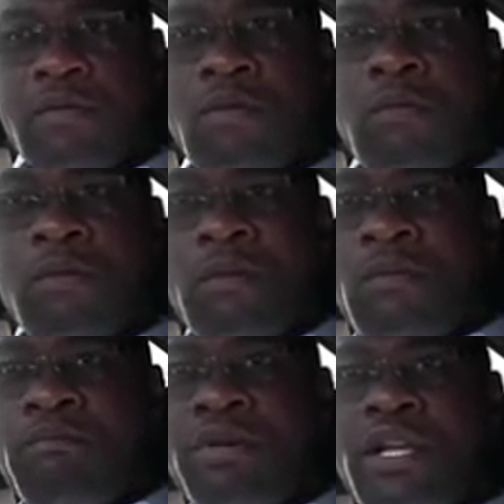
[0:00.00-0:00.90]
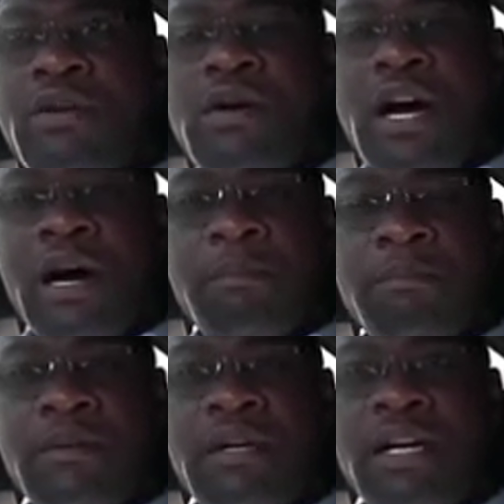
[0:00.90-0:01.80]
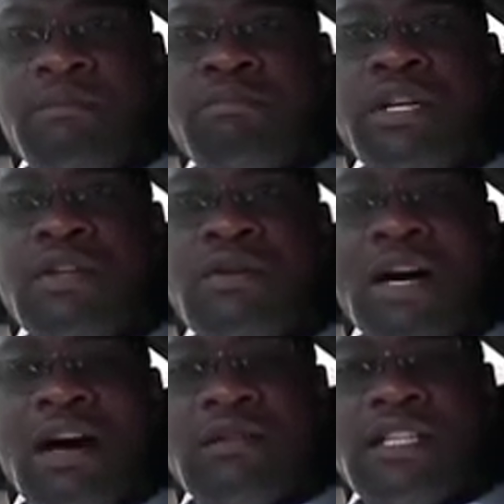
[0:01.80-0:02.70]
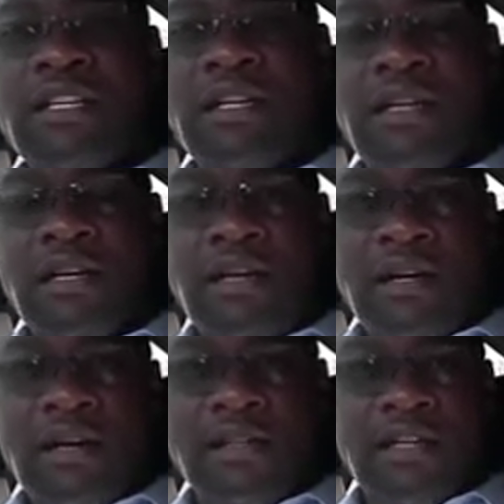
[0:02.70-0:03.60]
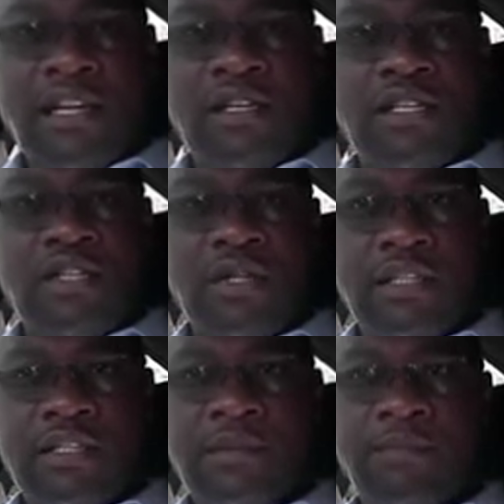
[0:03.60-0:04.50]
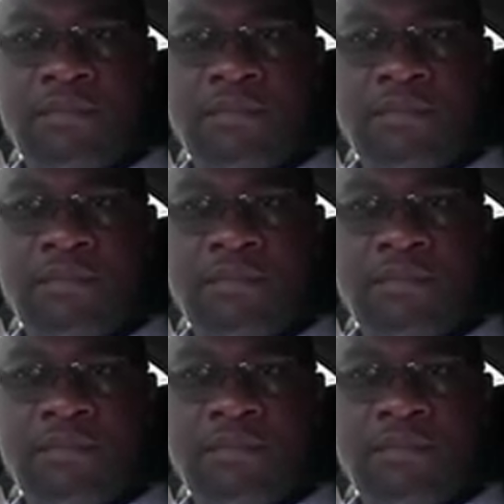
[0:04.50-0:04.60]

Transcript: will bring you up and bring you out as an A student.